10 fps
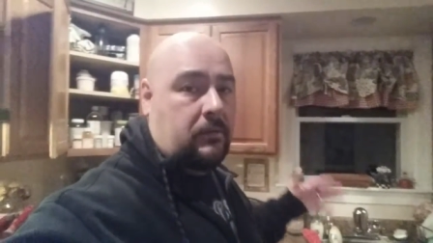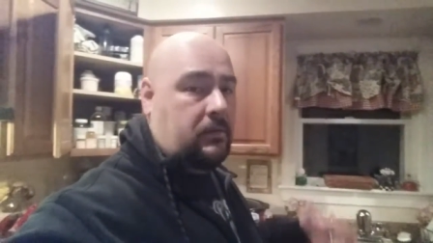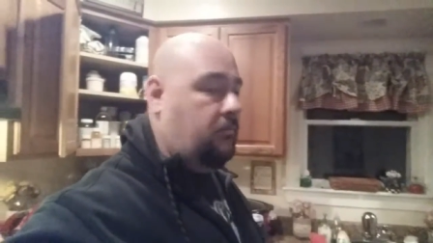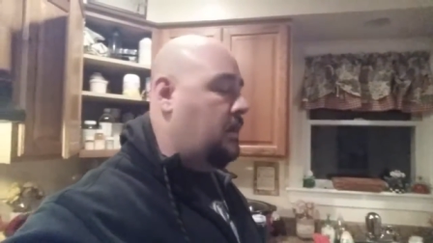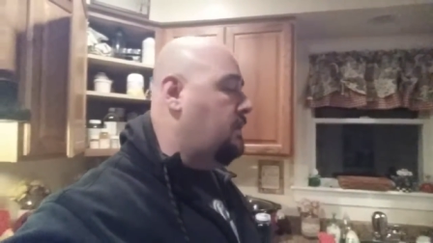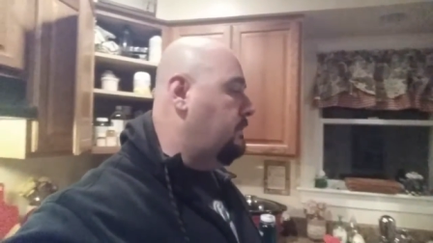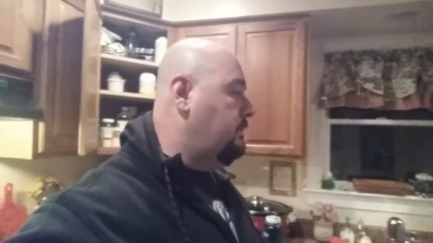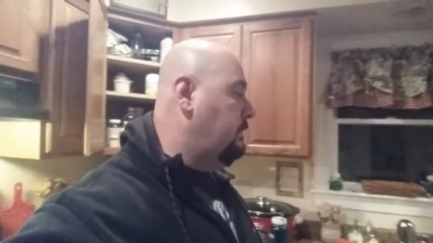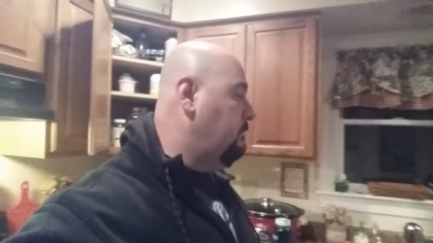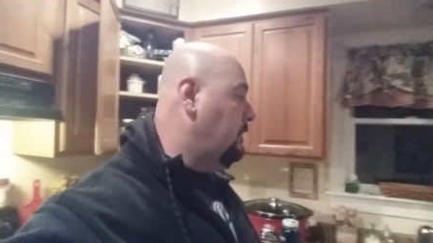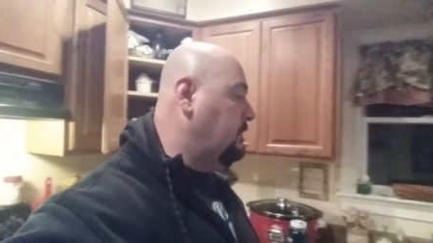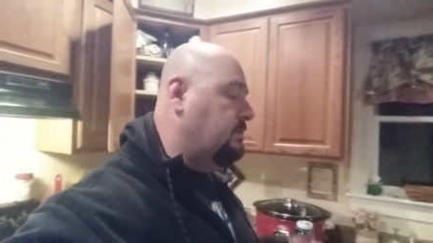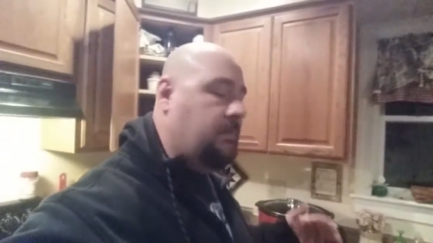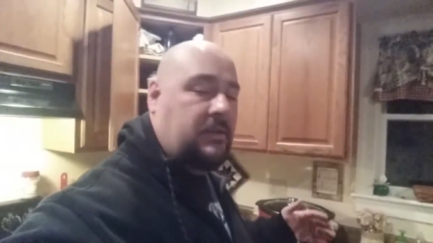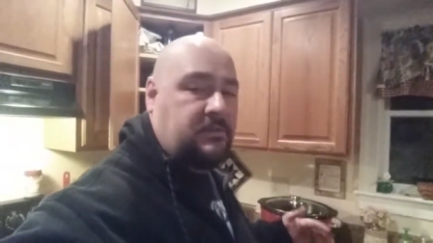I'll look around, it might
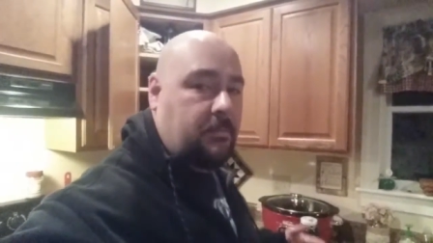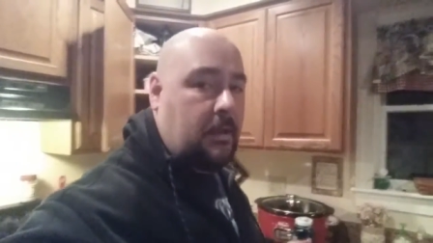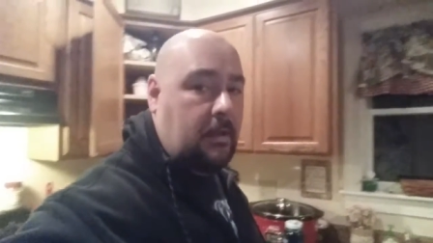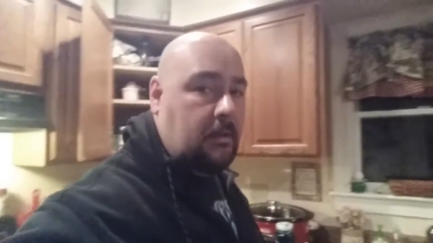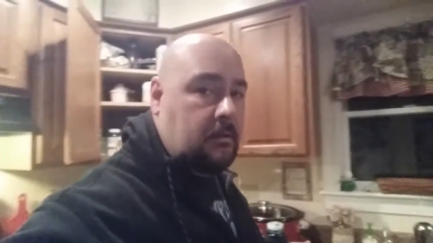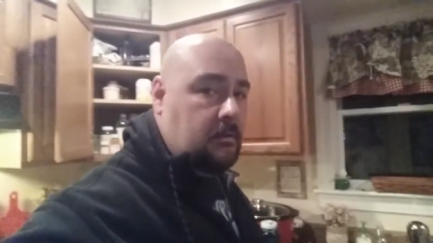just pass you by.